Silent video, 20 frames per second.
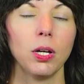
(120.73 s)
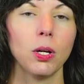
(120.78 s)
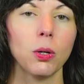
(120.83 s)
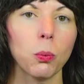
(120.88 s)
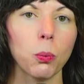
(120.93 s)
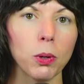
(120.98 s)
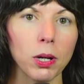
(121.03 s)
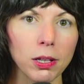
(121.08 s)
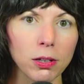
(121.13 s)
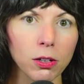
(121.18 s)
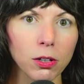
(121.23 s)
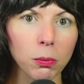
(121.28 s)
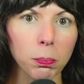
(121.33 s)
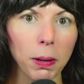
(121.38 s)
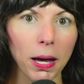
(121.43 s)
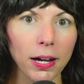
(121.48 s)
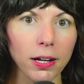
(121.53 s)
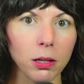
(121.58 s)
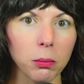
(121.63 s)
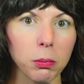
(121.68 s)
When I look
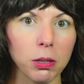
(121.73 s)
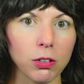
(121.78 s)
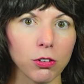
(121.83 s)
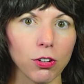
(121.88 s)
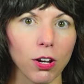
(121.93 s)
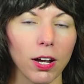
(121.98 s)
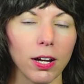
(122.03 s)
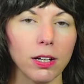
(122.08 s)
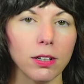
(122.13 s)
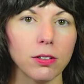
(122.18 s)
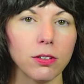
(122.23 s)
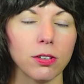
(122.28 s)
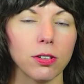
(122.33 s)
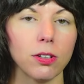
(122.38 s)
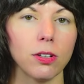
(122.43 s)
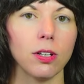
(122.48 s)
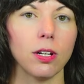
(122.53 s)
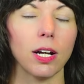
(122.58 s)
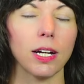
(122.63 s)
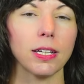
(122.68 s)
back at my
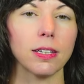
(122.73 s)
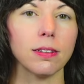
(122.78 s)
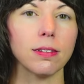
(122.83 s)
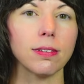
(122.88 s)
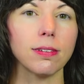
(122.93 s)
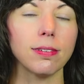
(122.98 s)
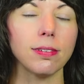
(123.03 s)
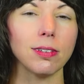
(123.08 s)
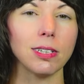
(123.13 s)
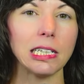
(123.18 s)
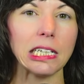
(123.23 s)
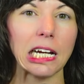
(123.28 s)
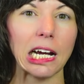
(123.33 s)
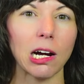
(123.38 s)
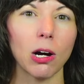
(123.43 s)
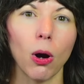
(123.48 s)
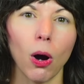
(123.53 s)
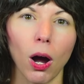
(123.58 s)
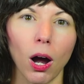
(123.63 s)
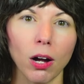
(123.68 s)
childhood, I can see
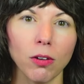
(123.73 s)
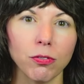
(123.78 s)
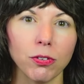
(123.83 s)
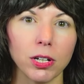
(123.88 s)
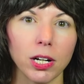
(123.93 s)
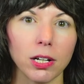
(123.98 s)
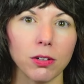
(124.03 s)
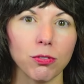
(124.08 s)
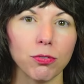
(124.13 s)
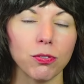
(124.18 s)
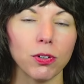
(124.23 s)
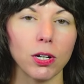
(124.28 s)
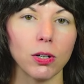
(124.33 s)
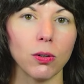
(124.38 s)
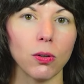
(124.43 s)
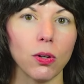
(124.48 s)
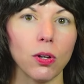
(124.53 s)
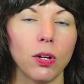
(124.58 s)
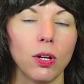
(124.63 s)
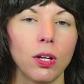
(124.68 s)
how often I
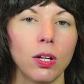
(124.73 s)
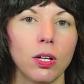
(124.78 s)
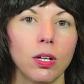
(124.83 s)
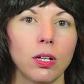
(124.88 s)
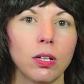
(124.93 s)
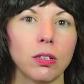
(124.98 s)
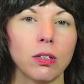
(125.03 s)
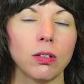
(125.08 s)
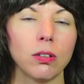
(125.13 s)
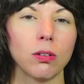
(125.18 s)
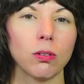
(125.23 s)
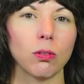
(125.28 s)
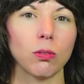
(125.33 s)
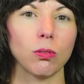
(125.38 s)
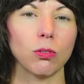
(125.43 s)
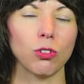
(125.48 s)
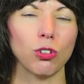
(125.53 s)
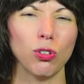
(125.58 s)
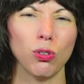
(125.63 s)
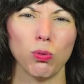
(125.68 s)
felt
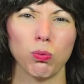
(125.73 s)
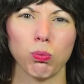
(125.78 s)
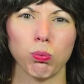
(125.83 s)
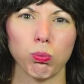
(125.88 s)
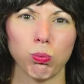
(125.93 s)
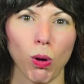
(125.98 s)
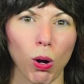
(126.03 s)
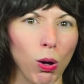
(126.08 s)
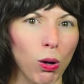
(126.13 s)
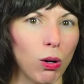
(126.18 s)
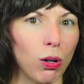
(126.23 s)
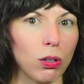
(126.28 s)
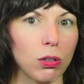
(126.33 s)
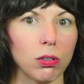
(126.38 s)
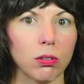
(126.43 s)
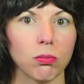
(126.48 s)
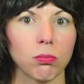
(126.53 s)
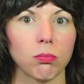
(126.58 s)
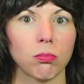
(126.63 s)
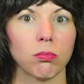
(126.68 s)
just
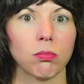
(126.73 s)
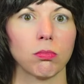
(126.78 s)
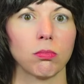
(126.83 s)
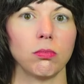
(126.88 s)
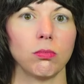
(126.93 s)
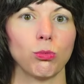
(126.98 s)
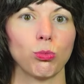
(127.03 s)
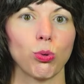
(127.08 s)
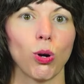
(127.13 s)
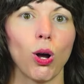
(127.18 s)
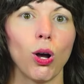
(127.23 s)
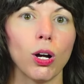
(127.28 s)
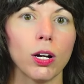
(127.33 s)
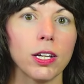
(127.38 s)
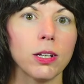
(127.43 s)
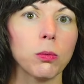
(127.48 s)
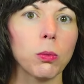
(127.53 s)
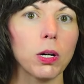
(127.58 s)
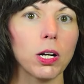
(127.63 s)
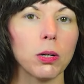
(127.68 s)
wrong
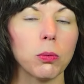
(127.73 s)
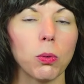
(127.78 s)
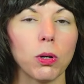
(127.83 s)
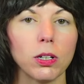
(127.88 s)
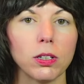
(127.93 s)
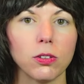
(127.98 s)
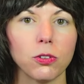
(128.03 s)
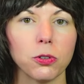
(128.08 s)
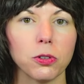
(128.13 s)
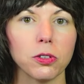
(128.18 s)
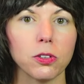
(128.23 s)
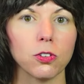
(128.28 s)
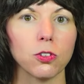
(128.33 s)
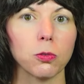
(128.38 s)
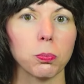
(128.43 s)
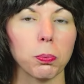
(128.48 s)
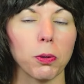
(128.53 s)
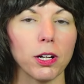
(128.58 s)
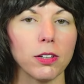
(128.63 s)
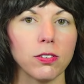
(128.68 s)
in what I wanted to
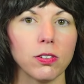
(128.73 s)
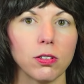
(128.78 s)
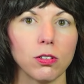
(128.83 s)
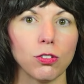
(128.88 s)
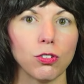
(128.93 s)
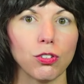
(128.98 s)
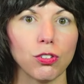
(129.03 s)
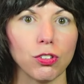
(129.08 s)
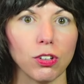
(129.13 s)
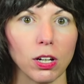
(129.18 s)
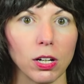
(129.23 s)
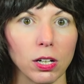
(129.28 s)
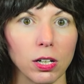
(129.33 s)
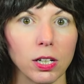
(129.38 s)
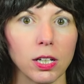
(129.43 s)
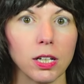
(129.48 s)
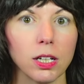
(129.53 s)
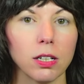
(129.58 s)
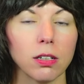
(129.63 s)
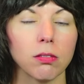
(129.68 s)
express in
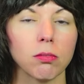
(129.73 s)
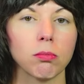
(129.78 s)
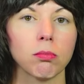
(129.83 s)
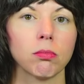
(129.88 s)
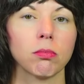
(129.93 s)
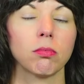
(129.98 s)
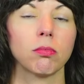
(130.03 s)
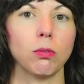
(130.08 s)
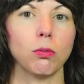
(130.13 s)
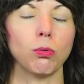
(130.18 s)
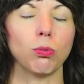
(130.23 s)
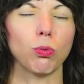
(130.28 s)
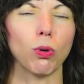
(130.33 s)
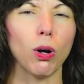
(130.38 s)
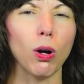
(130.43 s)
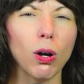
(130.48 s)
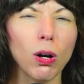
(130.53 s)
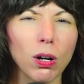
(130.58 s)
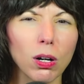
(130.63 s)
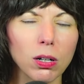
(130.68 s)
sharing,
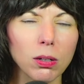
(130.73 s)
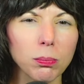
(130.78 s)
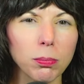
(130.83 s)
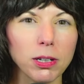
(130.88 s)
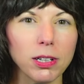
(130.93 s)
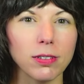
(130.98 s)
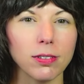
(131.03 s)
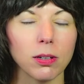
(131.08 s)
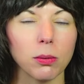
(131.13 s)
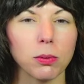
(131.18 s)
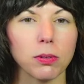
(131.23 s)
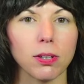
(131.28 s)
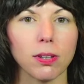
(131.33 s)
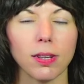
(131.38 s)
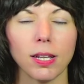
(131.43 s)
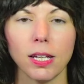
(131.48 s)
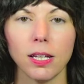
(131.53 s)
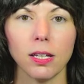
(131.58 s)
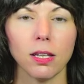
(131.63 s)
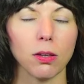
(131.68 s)
wrong because I was
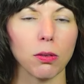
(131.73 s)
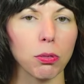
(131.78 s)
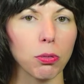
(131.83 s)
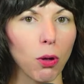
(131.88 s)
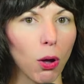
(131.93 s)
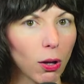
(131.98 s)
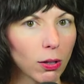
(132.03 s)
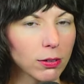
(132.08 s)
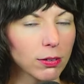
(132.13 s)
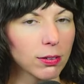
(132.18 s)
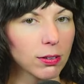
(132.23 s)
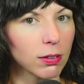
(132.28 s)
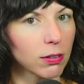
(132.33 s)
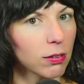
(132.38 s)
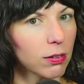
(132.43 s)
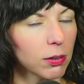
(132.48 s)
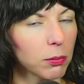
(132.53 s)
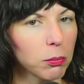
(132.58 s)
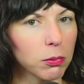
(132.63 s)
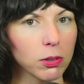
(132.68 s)
thinking thoughts that
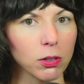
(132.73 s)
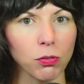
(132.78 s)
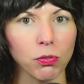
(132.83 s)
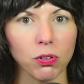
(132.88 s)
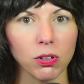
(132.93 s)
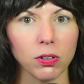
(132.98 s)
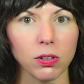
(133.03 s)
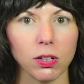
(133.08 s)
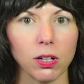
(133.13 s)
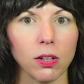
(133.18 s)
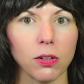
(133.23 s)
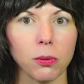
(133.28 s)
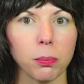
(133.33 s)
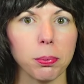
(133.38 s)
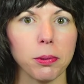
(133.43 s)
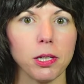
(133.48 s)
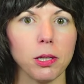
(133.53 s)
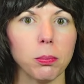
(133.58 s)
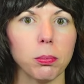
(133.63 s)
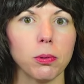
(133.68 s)
seemed different than other
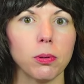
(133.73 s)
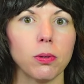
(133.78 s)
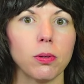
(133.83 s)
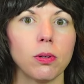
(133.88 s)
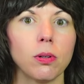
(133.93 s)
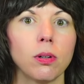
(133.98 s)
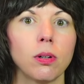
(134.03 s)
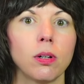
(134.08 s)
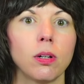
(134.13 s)
people,